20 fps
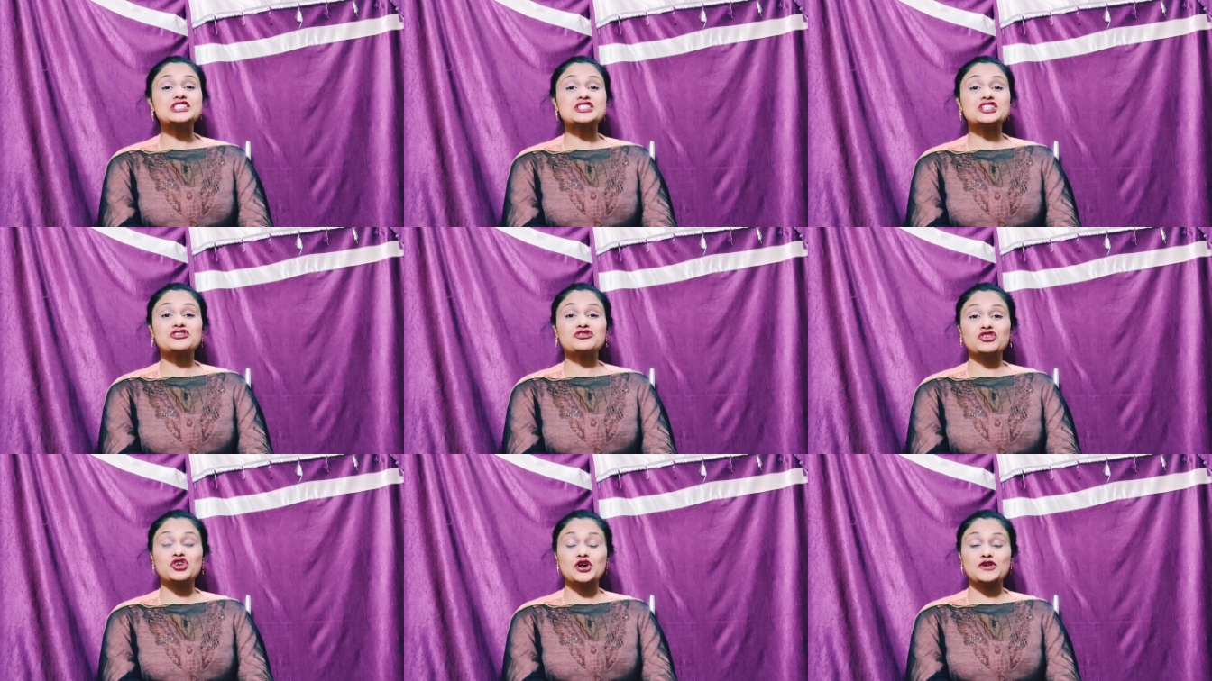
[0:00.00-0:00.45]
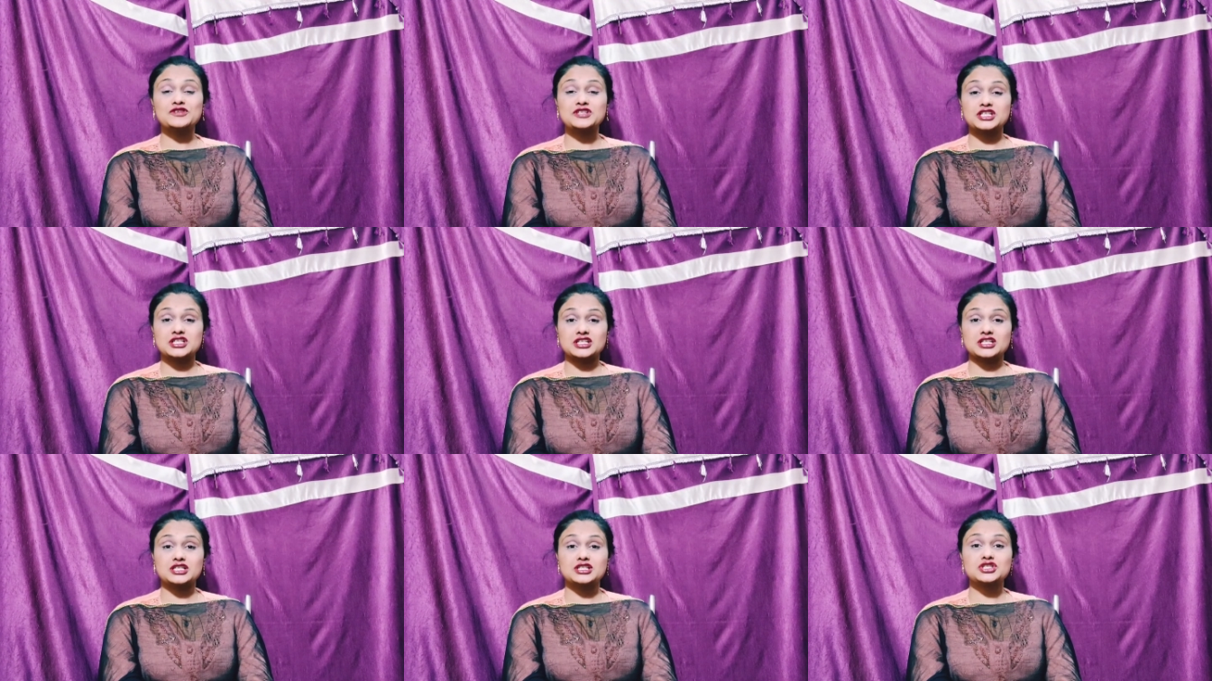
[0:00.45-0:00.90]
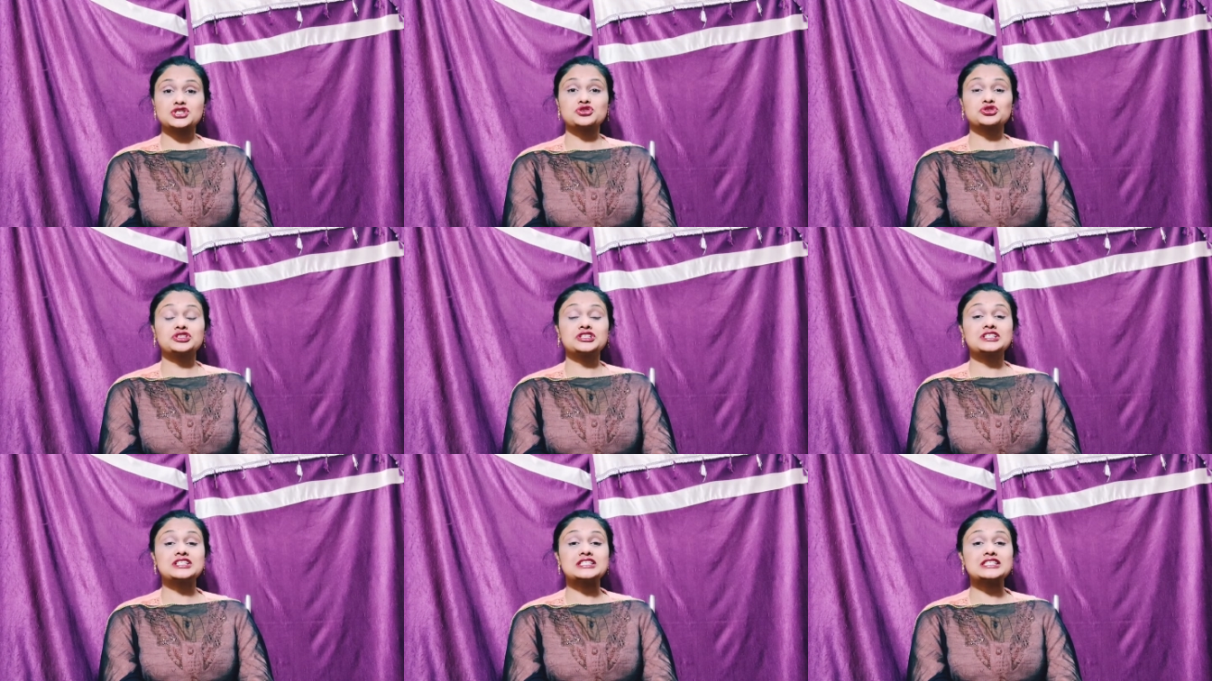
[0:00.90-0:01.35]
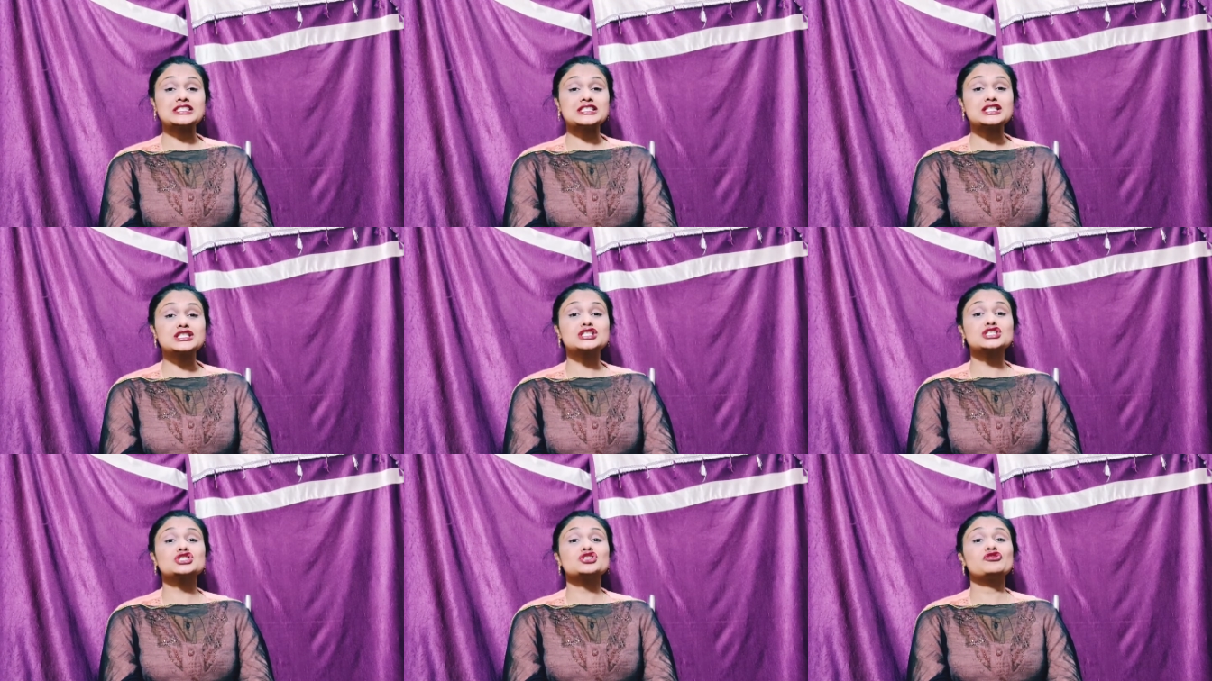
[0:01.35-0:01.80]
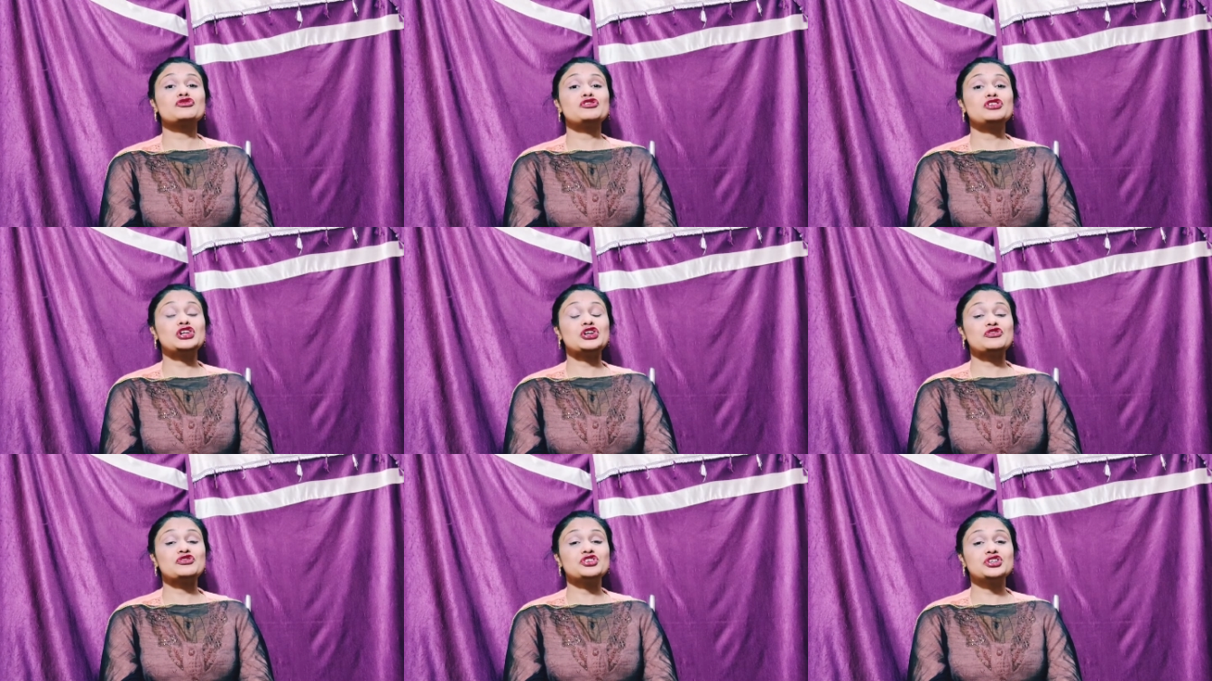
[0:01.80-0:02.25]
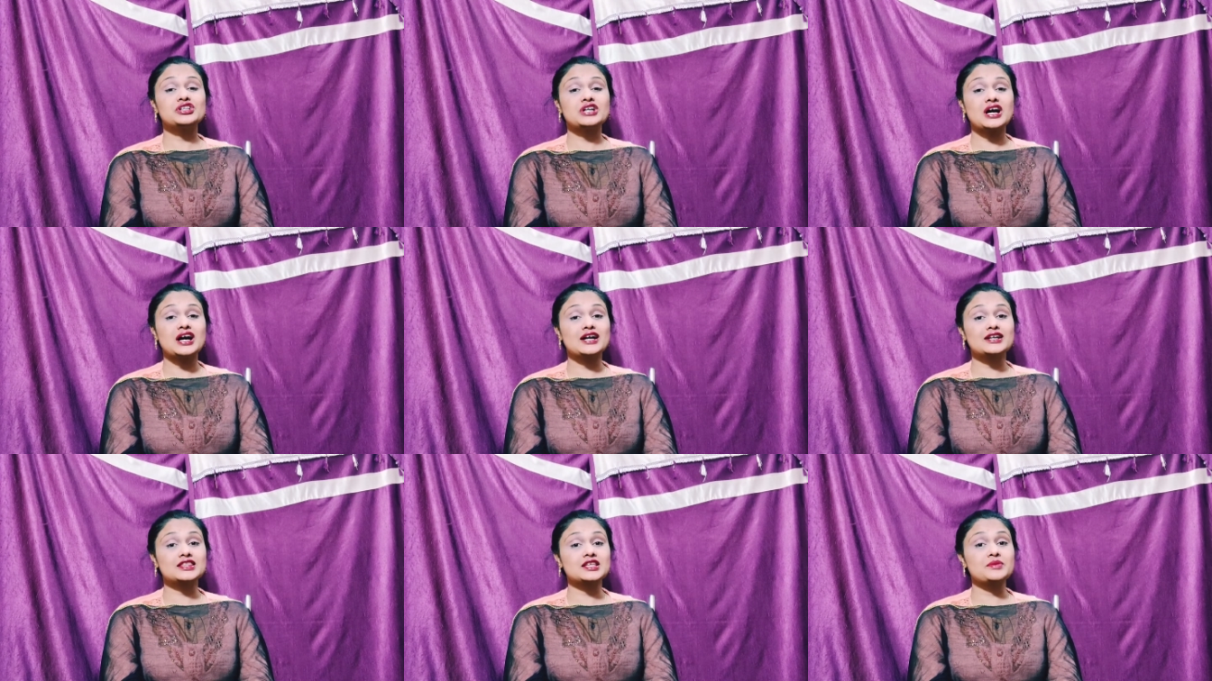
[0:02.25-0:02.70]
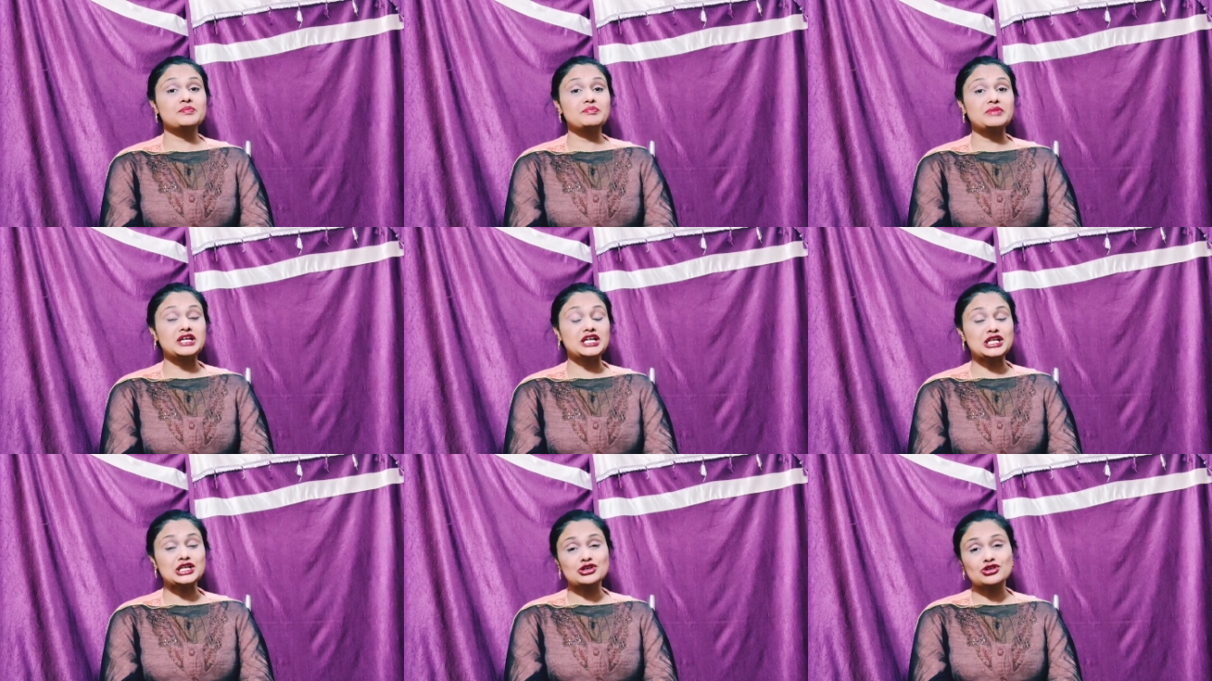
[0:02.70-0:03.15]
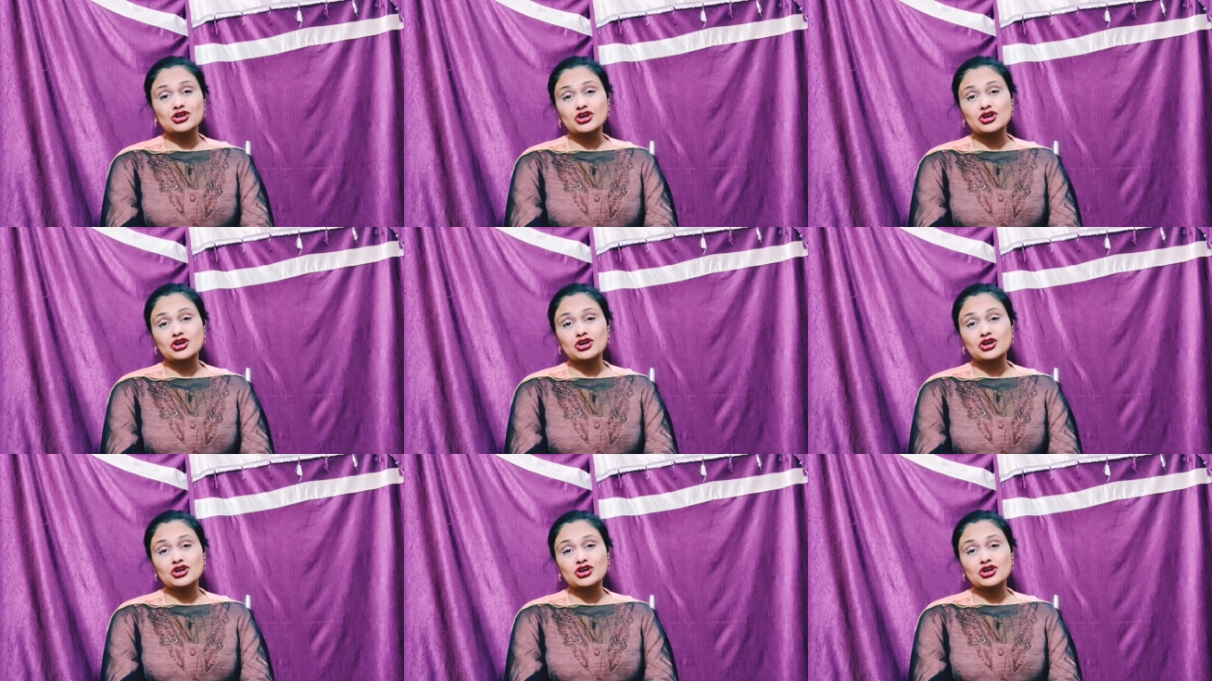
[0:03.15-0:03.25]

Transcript: is involved in it, so the diseases of liver are the main